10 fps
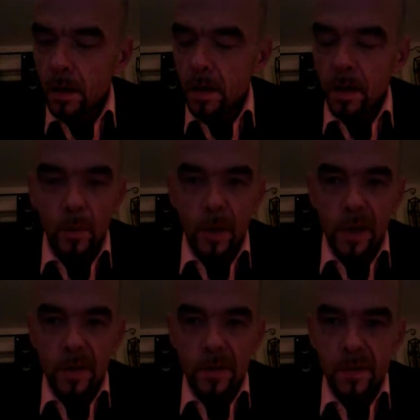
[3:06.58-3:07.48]

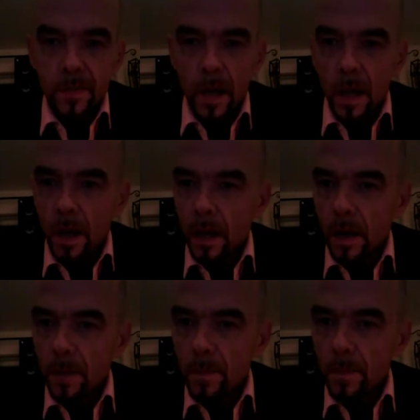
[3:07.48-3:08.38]
greetings
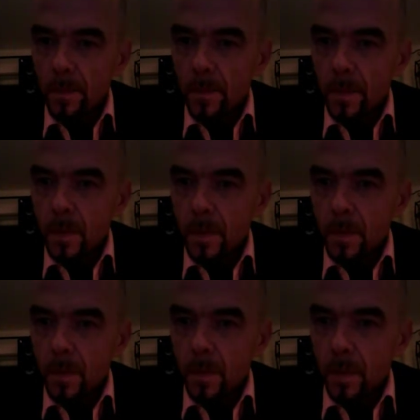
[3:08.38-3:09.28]

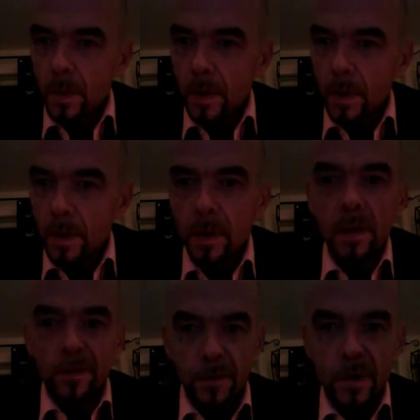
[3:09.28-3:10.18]
to
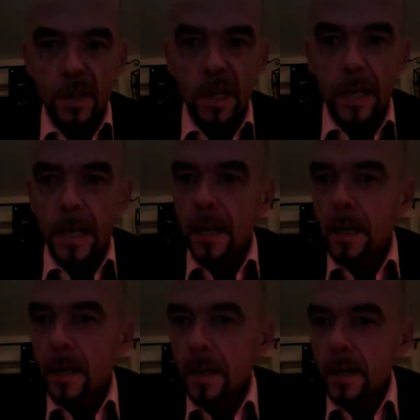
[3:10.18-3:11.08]
the First Lady,
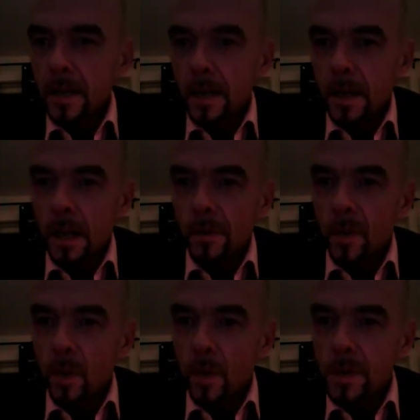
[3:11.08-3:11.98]
and of
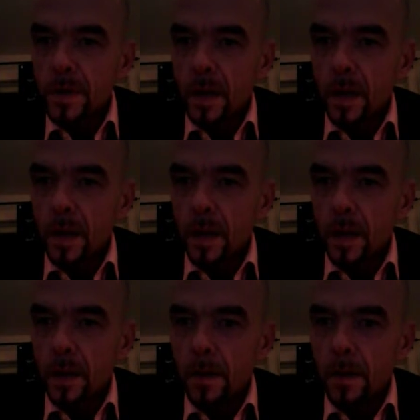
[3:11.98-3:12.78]
course the